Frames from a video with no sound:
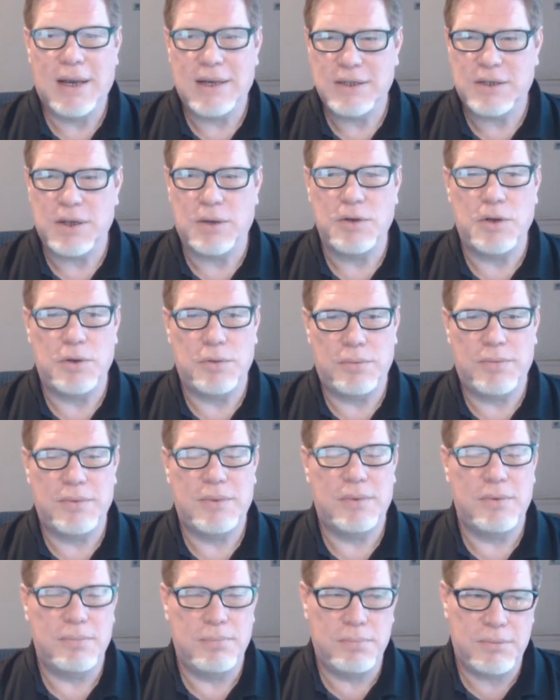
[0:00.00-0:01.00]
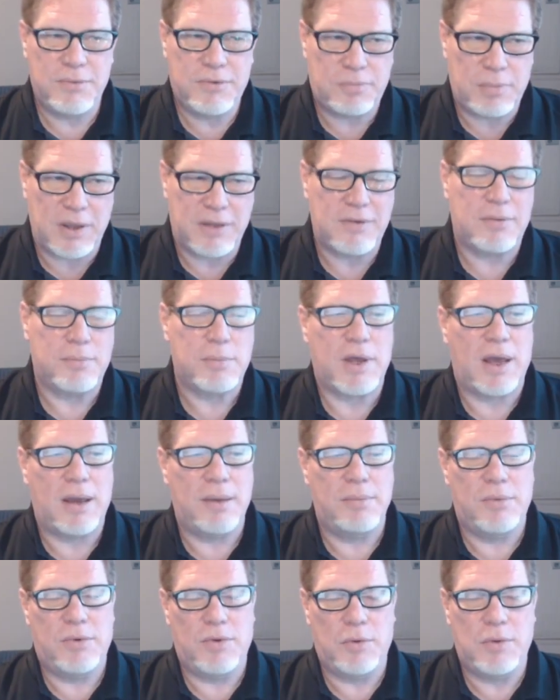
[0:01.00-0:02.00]
So you spend some
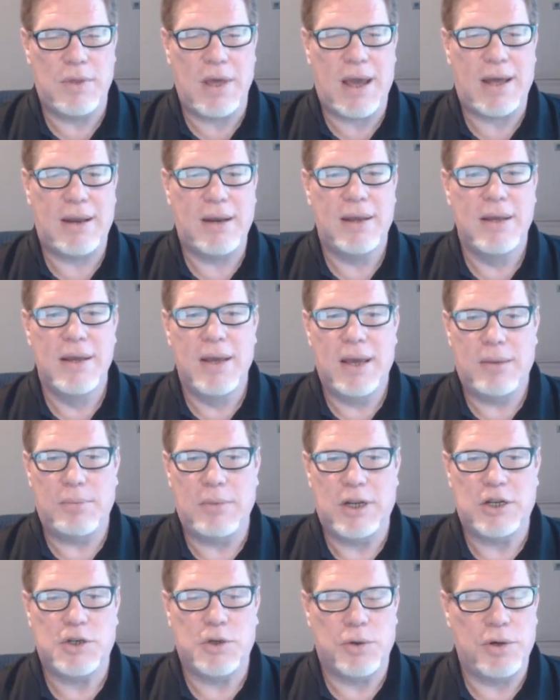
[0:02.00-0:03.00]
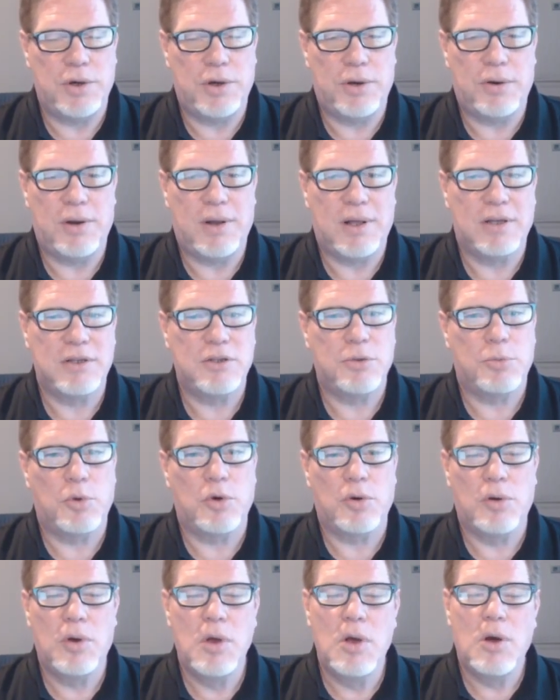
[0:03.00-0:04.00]
time, do that, and make sure you're
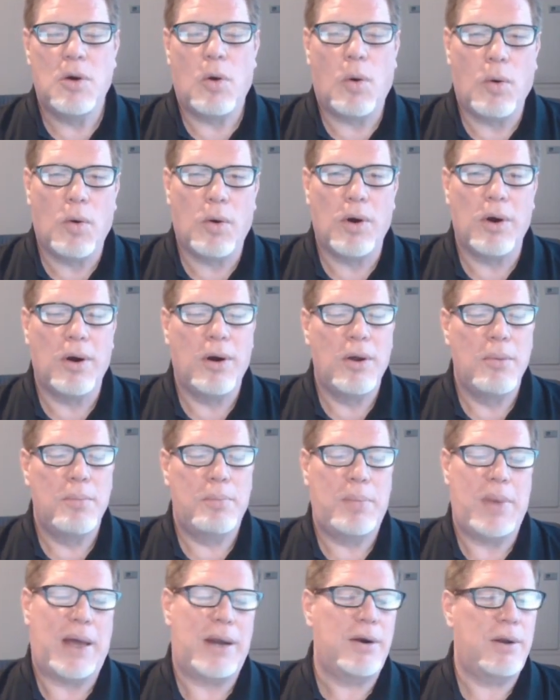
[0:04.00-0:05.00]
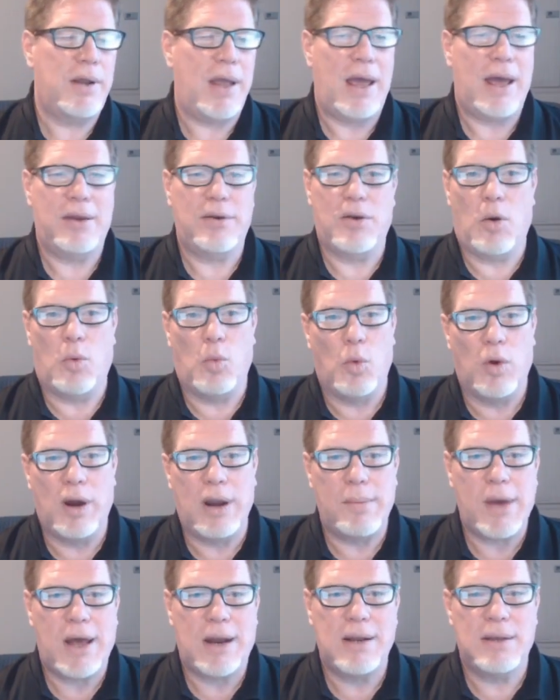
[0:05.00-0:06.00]
eligible. Or better yet, don't
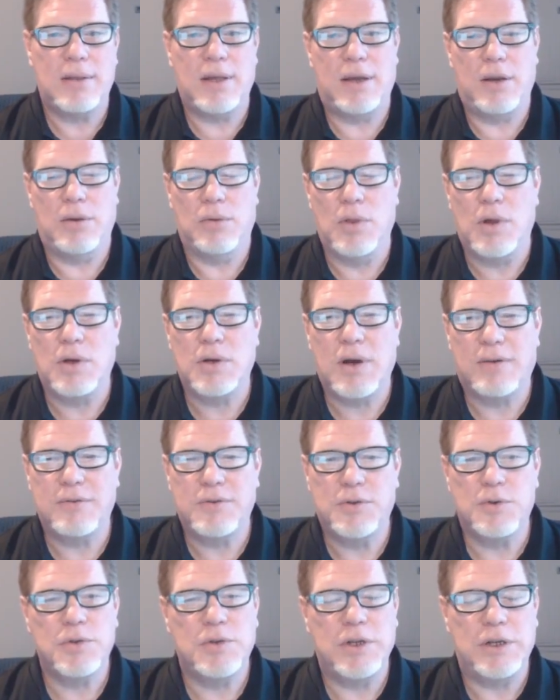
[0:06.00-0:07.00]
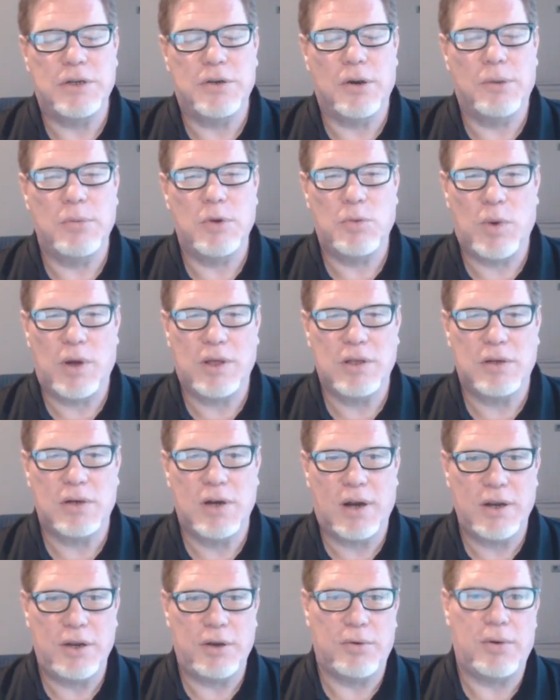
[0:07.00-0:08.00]
worry about it. Let your loan officer determine whether or
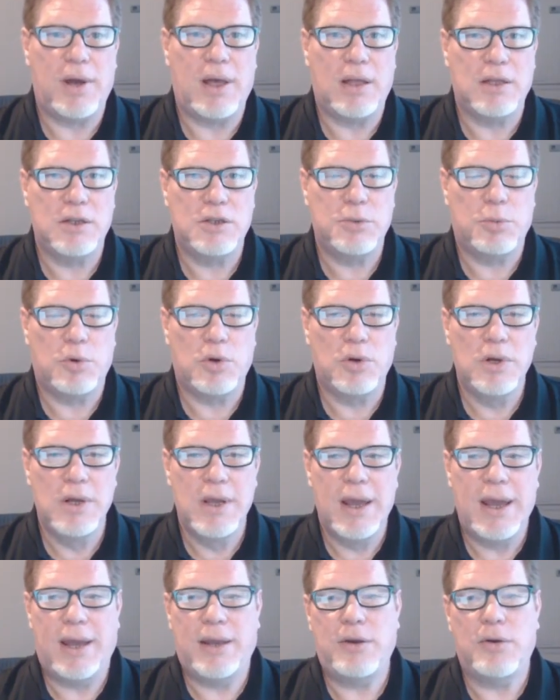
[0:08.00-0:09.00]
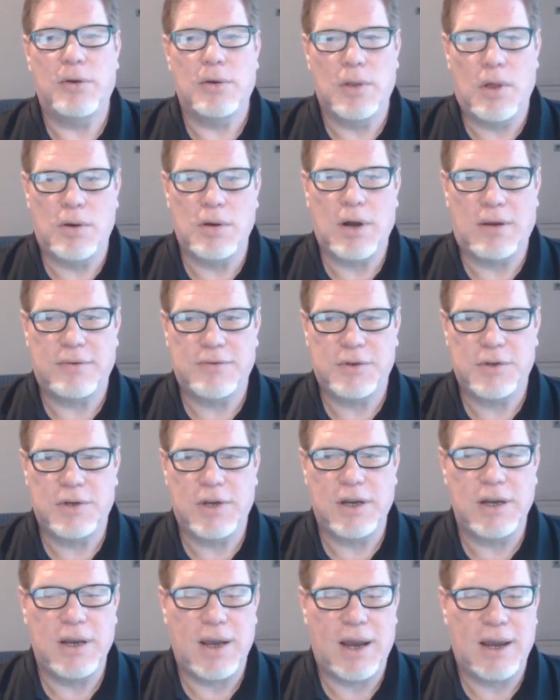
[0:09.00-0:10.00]
not you're eligible, and your loan officer
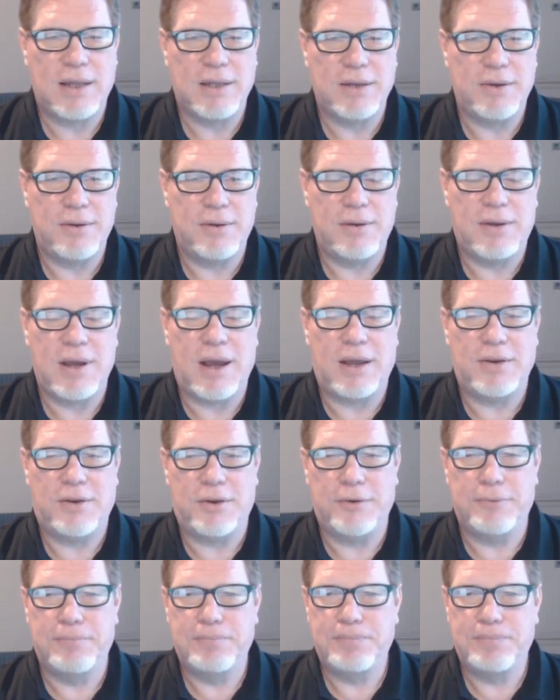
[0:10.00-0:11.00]
can guide you.